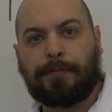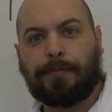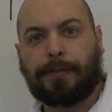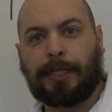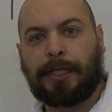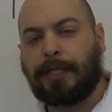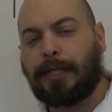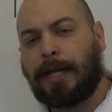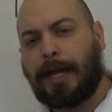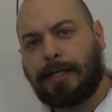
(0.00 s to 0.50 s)

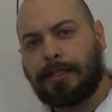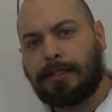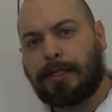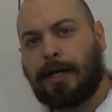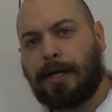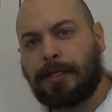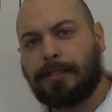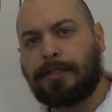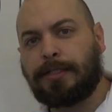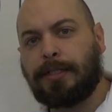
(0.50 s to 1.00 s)
And the gas
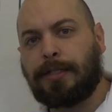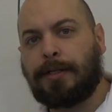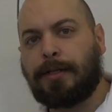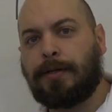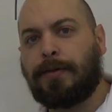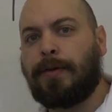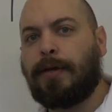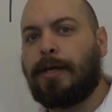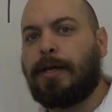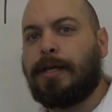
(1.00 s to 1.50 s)
constant
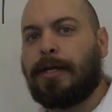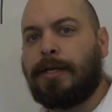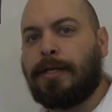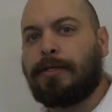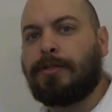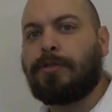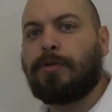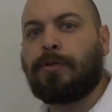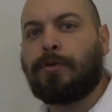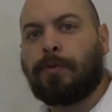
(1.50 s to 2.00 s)

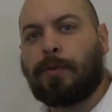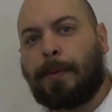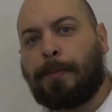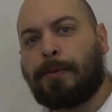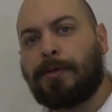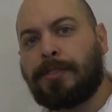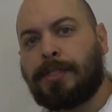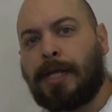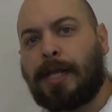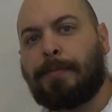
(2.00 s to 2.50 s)
is
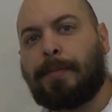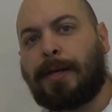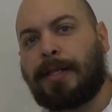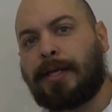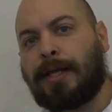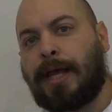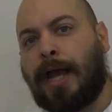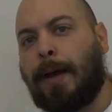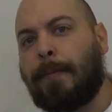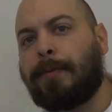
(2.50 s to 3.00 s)
represented by the
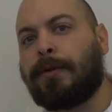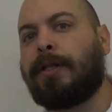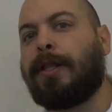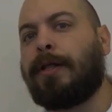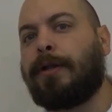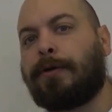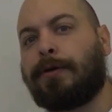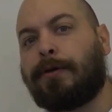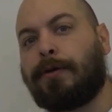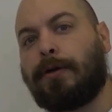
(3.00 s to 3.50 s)
capital
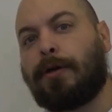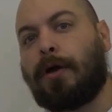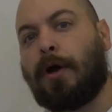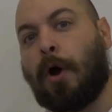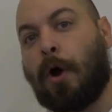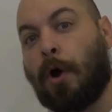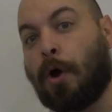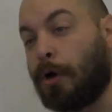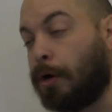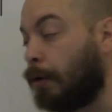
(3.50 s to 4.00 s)
letter
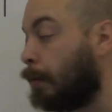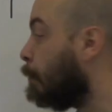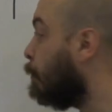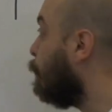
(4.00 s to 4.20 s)
R.